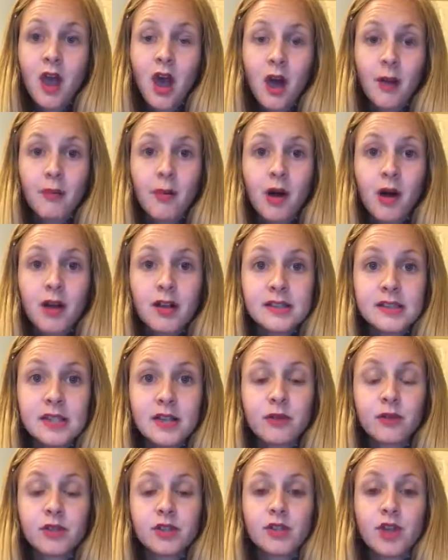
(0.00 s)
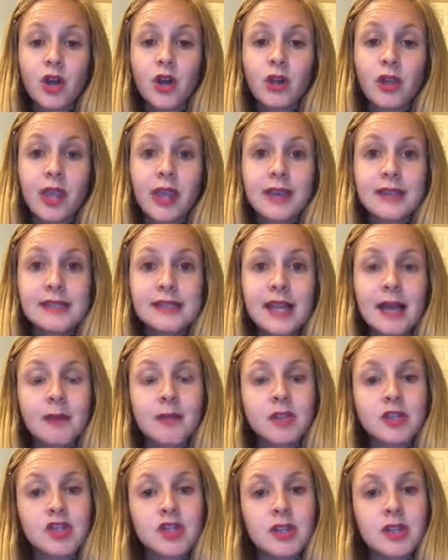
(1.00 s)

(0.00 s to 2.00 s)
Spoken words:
A positive result can establish